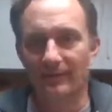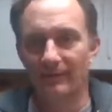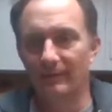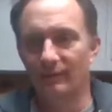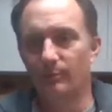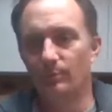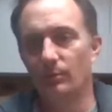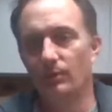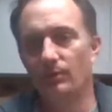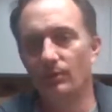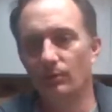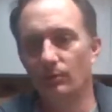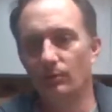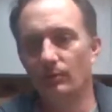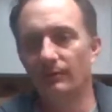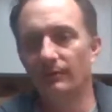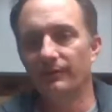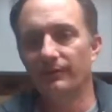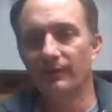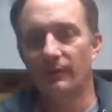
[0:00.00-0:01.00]
It's pretty
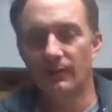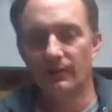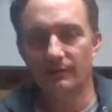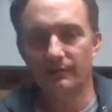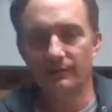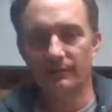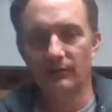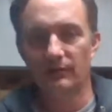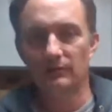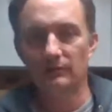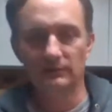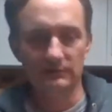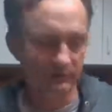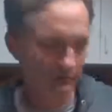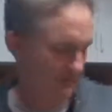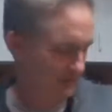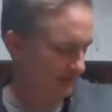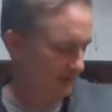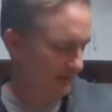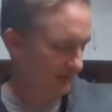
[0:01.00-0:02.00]
cool. It's a lot of fun.
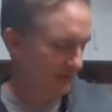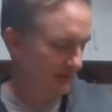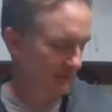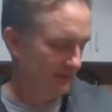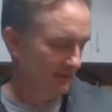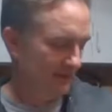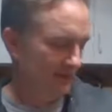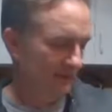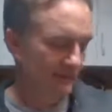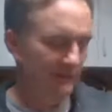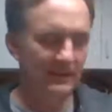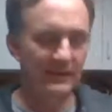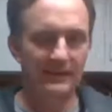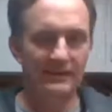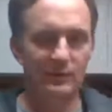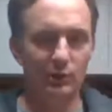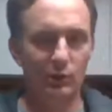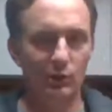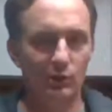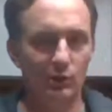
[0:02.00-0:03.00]
And you get
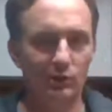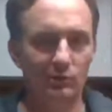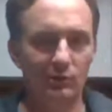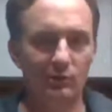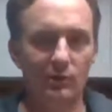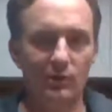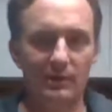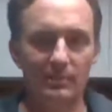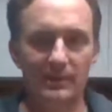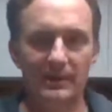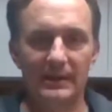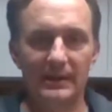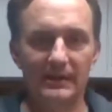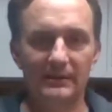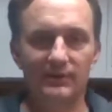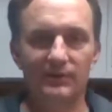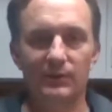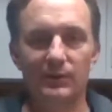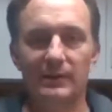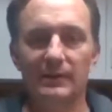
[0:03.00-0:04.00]
to learn quite a bit of
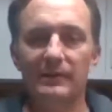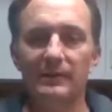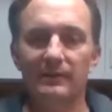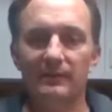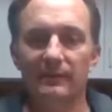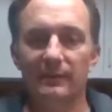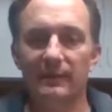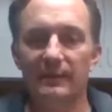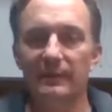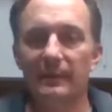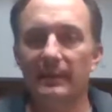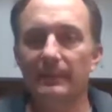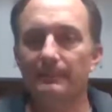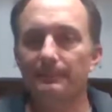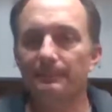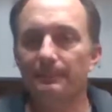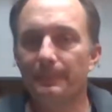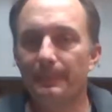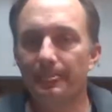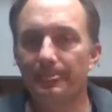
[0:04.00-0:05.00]
history and things like that.
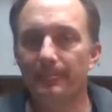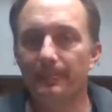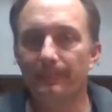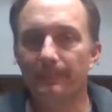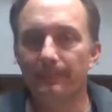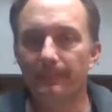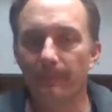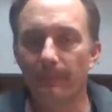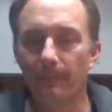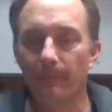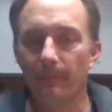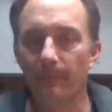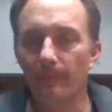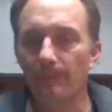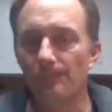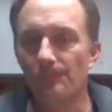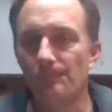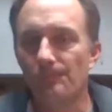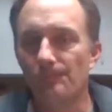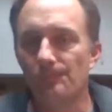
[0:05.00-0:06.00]
So
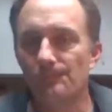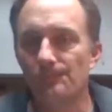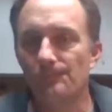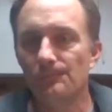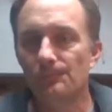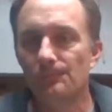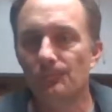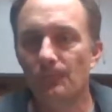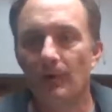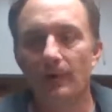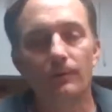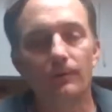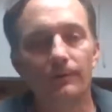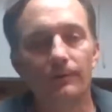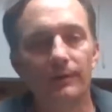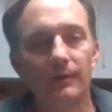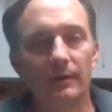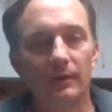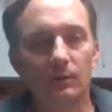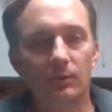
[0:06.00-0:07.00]
I don't
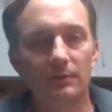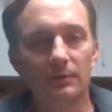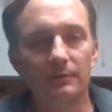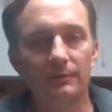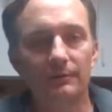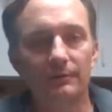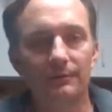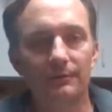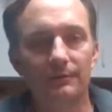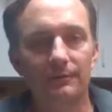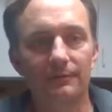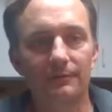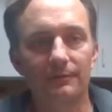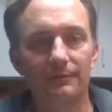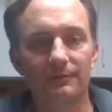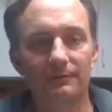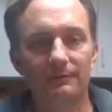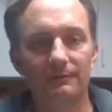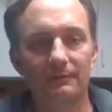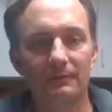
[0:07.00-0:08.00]
see any questions.
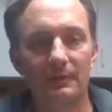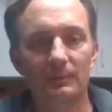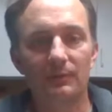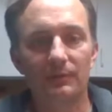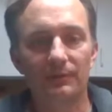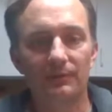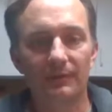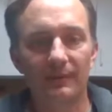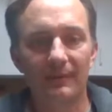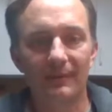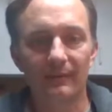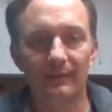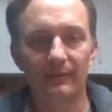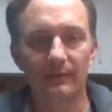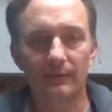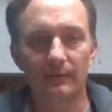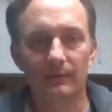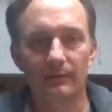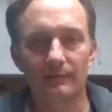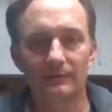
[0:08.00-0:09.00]
I'm going to say that's
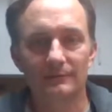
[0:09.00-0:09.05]
it.